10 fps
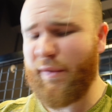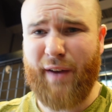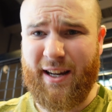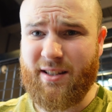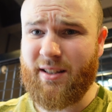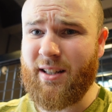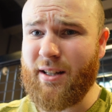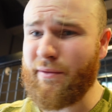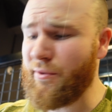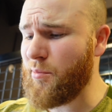fatty
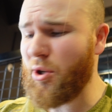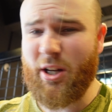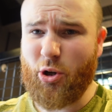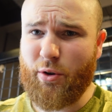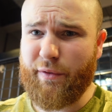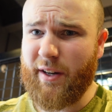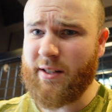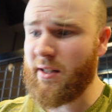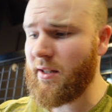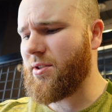even, but a good
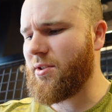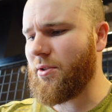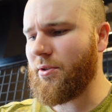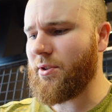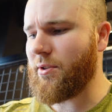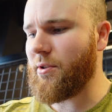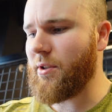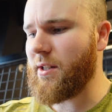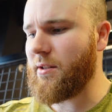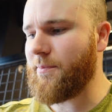fatty. So good.
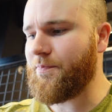It's